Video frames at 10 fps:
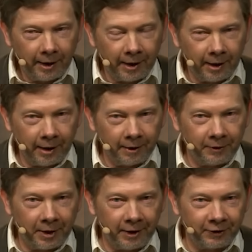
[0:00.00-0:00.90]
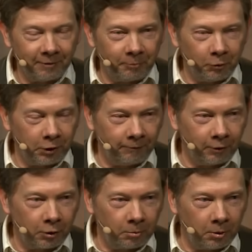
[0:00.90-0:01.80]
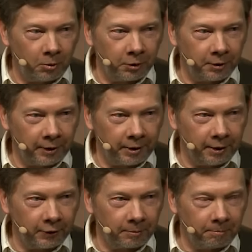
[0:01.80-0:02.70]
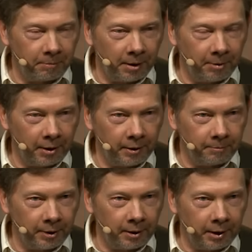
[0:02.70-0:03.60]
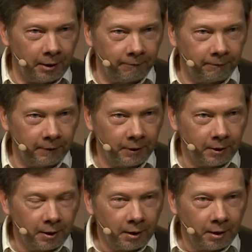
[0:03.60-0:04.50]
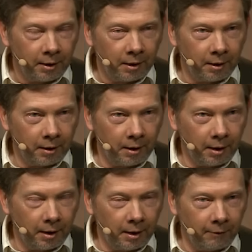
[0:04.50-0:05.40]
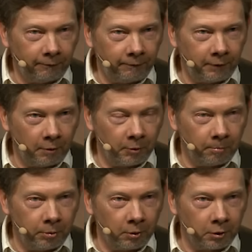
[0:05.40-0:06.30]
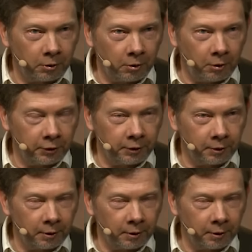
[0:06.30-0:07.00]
uh, there is a beautiful quote that is, I believe, from a book called,